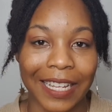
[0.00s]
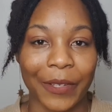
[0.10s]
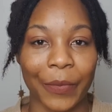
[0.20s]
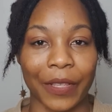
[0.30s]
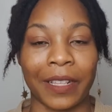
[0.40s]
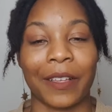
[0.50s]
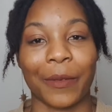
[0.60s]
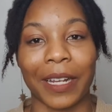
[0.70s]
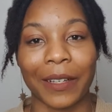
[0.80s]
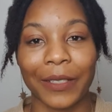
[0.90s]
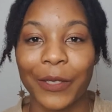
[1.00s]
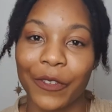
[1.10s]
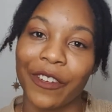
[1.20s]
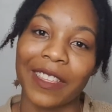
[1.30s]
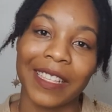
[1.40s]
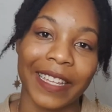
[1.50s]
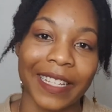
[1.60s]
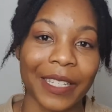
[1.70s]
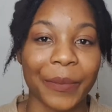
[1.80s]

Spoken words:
to put the other one out sooner rather than later,